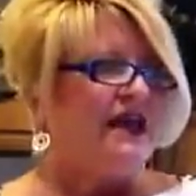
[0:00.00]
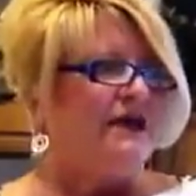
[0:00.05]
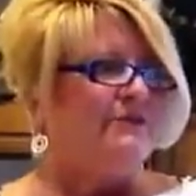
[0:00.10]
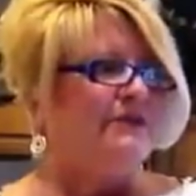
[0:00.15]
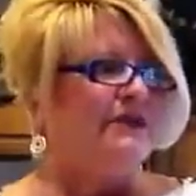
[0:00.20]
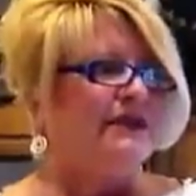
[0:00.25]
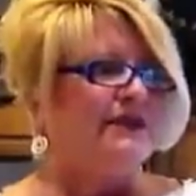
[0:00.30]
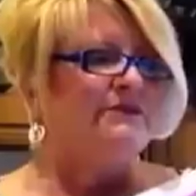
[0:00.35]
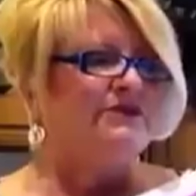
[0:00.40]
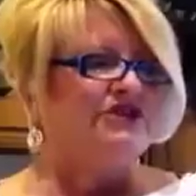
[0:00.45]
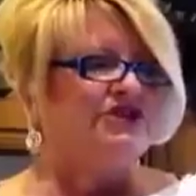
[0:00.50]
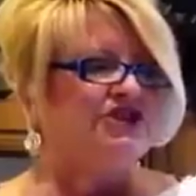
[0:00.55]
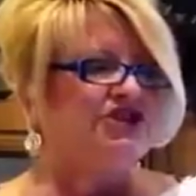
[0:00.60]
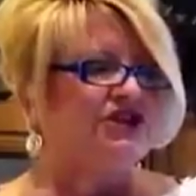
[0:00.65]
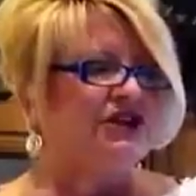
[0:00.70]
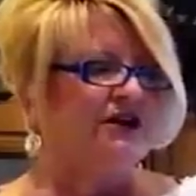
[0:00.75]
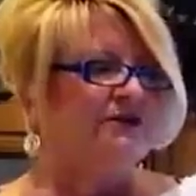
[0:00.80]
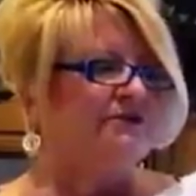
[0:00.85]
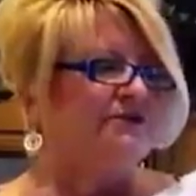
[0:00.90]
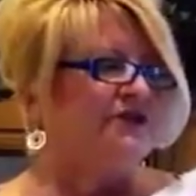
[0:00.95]
But me just
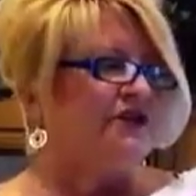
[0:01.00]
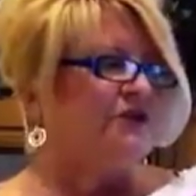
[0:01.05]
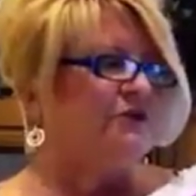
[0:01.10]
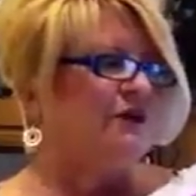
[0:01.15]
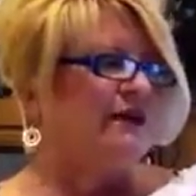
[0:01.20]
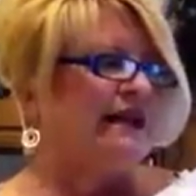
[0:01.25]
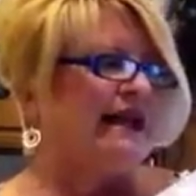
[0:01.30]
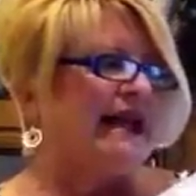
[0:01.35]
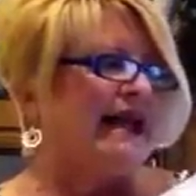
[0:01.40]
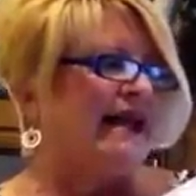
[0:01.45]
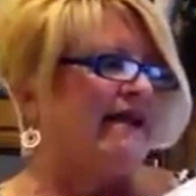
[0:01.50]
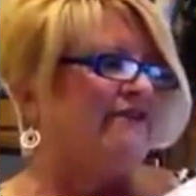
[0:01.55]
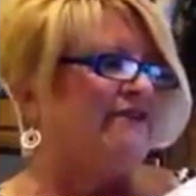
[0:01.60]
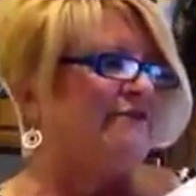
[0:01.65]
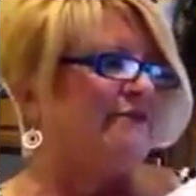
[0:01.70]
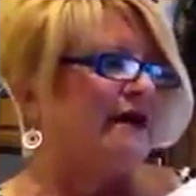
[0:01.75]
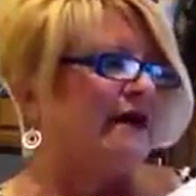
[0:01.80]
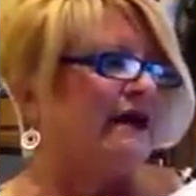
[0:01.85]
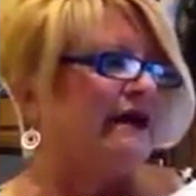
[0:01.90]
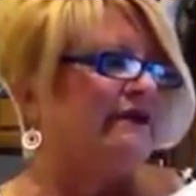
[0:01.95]
share with you what I have in
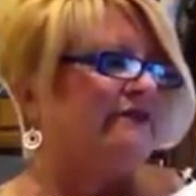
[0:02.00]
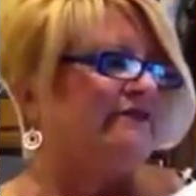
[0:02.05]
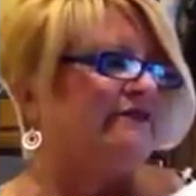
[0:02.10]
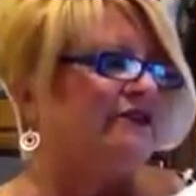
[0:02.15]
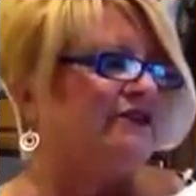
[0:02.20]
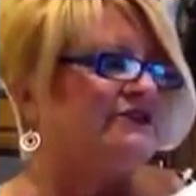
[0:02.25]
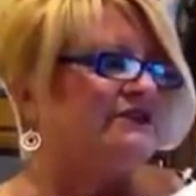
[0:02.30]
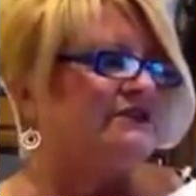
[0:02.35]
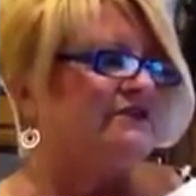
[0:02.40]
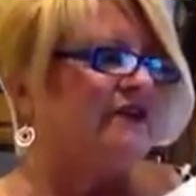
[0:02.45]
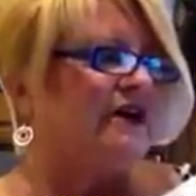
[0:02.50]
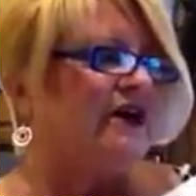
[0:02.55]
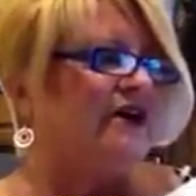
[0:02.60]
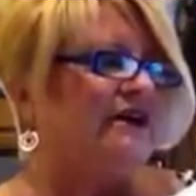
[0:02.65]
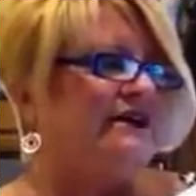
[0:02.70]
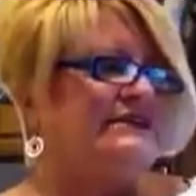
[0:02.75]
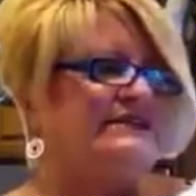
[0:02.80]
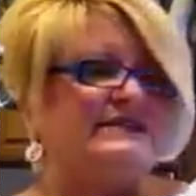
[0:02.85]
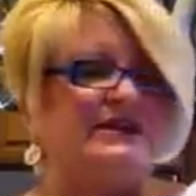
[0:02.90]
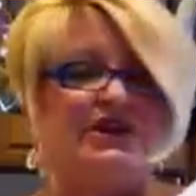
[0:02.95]
mind. First of all
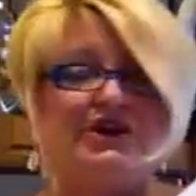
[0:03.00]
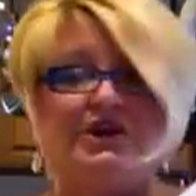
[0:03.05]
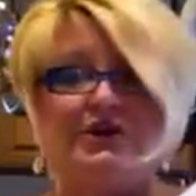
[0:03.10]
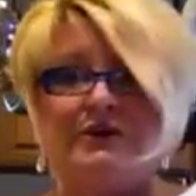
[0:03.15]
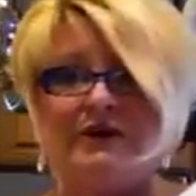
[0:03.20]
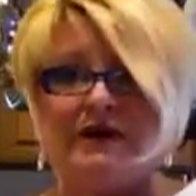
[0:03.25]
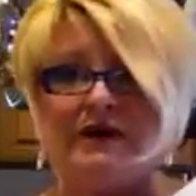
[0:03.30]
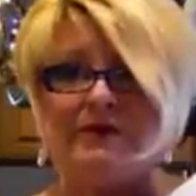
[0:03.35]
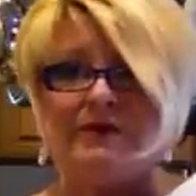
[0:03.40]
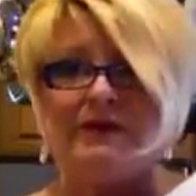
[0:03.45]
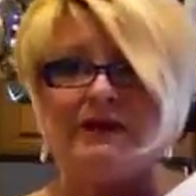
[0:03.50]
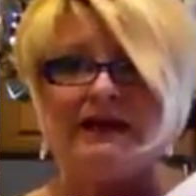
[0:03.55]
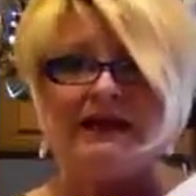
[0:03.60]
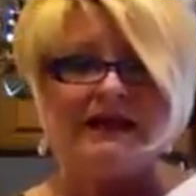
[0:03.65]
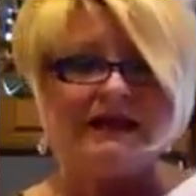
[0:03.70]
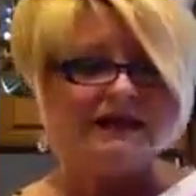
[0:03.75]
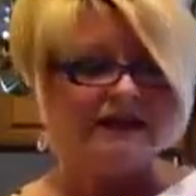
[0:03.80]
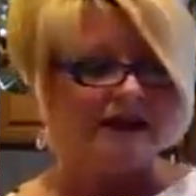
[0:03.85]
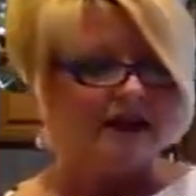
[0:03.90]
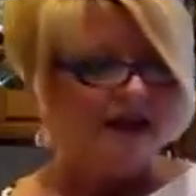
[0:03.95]
is the career
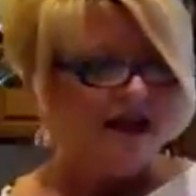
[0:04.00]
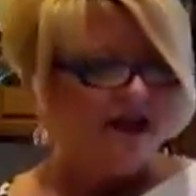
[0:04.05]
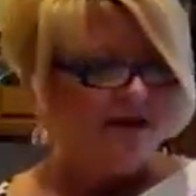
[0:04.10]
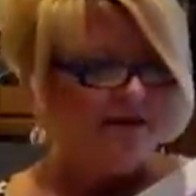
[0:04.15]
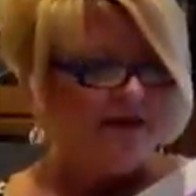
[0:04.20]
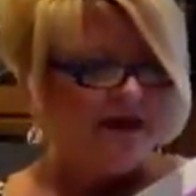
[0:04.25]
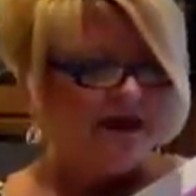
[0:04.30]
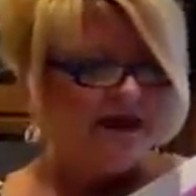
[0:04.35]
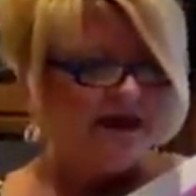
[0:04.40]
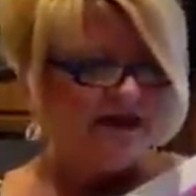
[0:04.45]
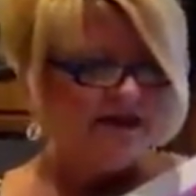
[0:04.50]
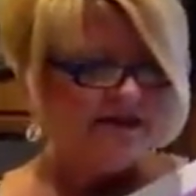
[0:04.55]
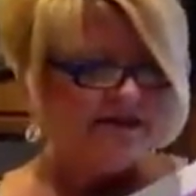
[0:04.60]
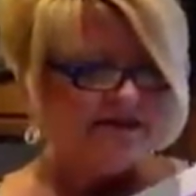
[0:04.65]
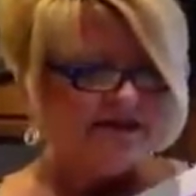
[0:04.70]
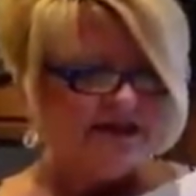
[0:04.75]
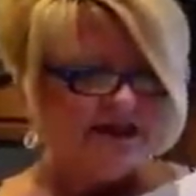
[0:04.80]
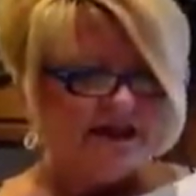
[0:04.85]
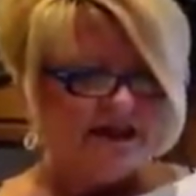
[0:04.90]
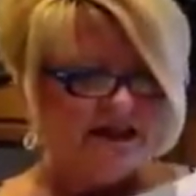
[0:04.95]
plan, because
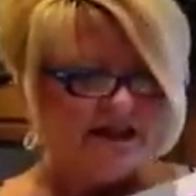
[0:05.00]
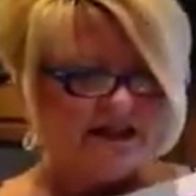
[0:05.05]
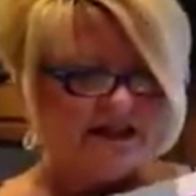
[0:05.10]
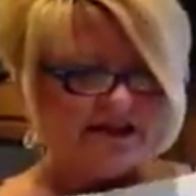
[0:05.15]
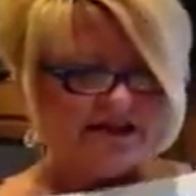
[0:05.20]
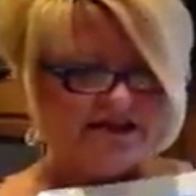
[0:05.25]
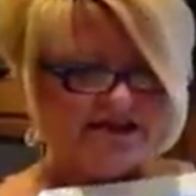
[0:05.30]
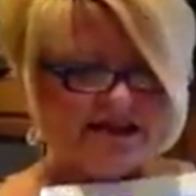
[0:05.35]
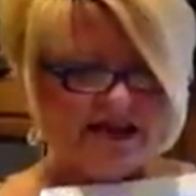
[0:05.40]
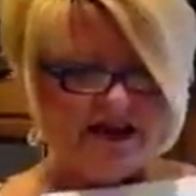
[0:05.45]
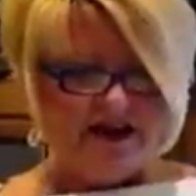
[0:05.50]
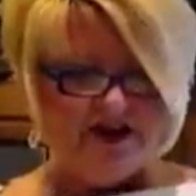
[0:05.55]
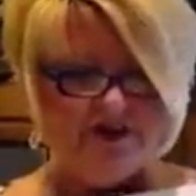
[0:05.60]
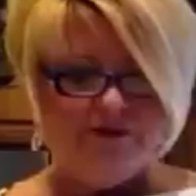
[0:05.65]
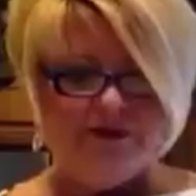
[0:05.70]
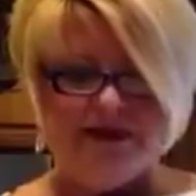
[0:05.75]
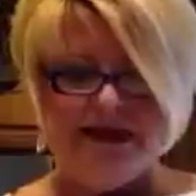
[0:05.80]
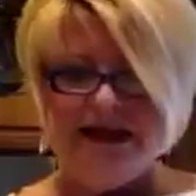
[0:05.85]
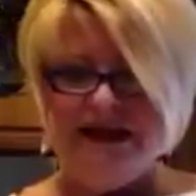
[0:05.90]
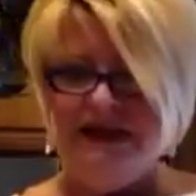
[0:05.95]
let's say you're
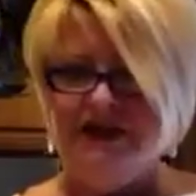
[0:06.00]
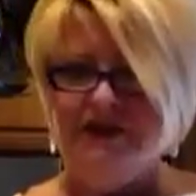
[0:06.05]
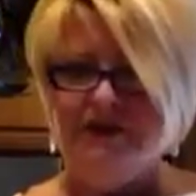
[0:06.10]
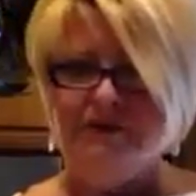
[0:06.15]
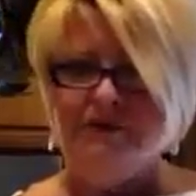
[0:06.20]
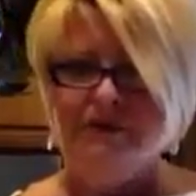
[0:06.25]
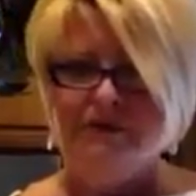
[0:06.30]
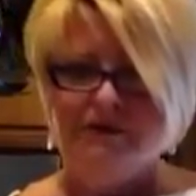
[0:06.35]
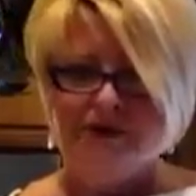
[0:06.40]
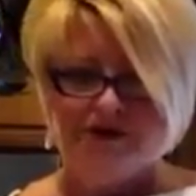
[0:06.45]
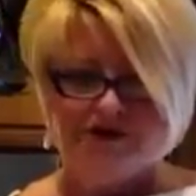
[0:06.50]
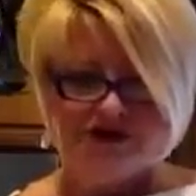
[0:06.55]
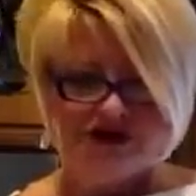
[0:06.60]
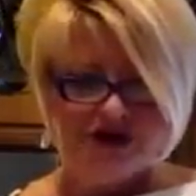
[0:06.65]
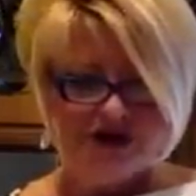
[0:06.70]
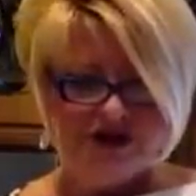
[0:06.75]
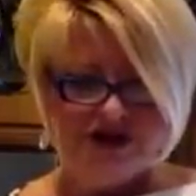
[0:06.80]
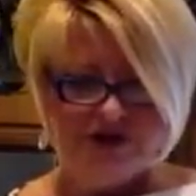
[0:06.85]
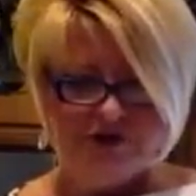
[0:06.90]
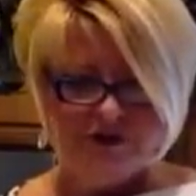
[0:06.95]
planning your
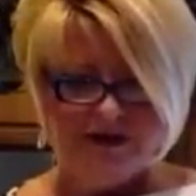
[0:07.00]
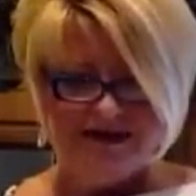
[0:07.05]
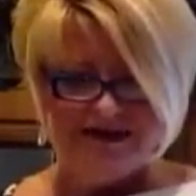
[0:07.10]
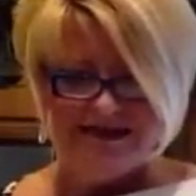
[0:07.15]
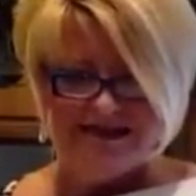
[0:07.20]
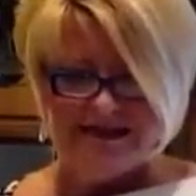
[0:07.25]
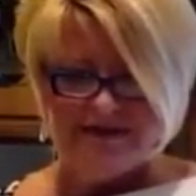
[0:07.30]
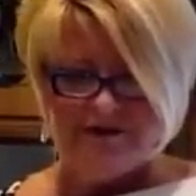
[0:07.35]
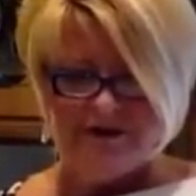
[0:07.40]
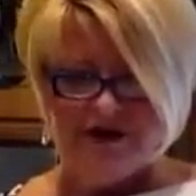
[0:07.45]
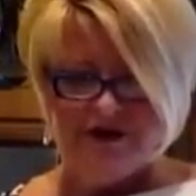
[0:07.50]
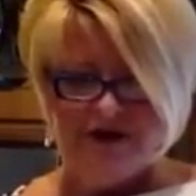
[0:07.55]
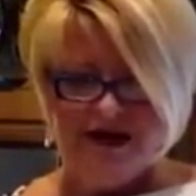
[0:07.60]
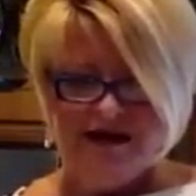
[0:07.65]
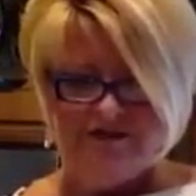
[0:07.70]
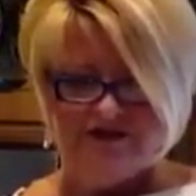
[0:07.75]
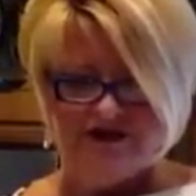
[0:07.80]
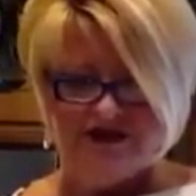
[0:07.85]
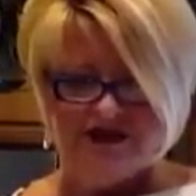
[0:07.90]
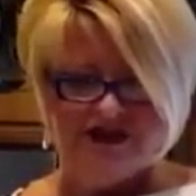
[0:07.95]
promotion, you want to see what you
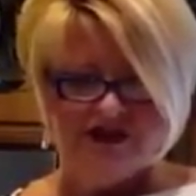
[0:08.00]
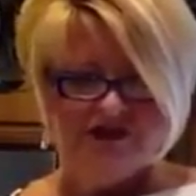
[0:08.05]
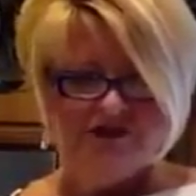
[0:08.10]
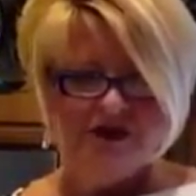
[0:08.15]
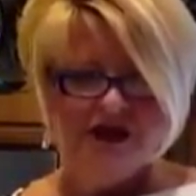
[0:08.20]
have to do.